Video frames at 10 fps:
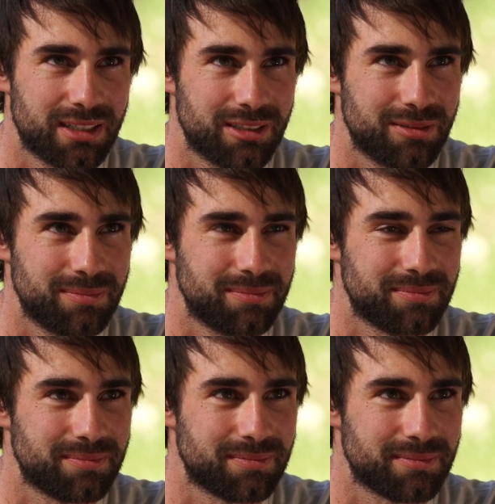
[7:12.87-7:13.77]

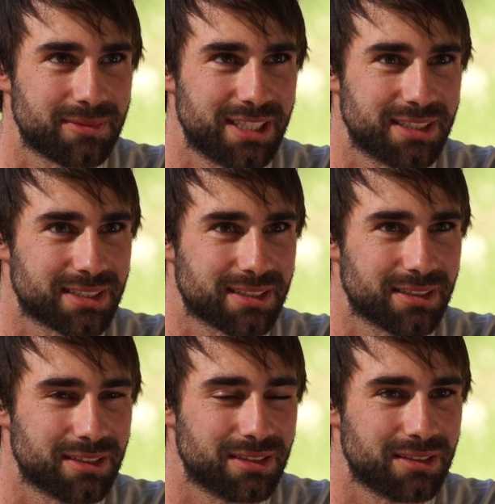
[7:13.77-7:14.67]
um, they just
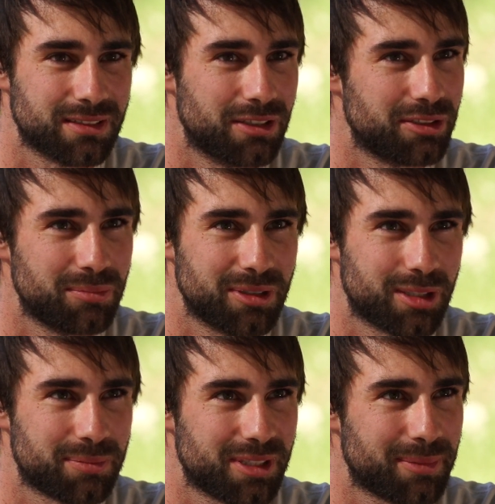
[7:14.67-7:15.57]
loaded me
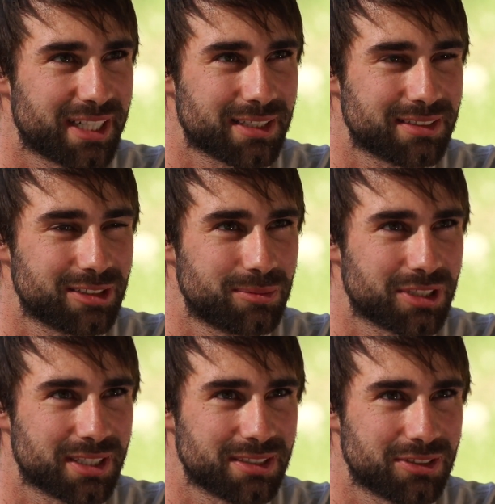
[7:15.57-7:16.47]
up in the back of the supe
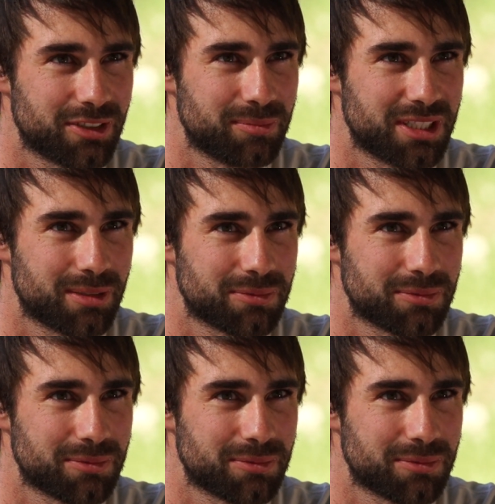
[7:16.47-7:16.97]
truck and drove me